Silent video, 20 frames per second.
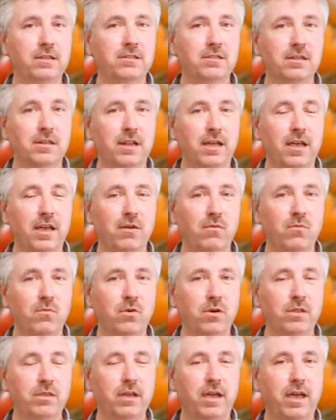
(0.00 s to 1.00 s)
select
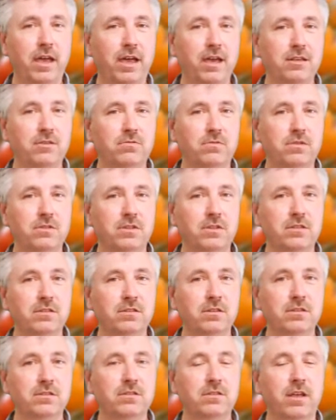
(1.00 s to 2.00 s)
one that has
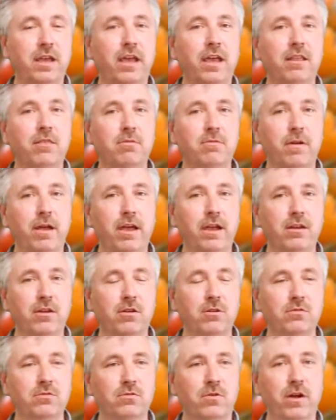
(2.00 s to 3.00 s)
resistance to
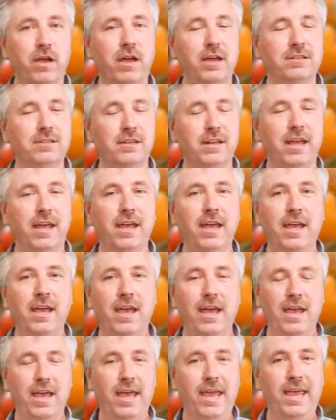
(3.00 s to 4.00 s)
anthracnose or has an
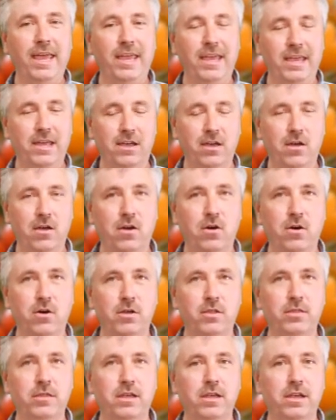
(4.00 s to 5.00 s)
A
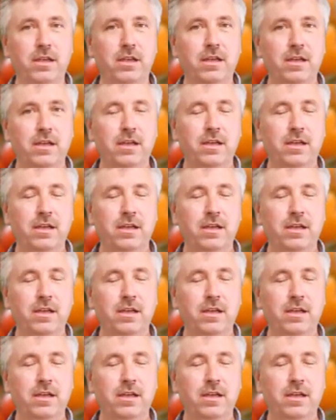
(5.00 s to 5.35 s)
on the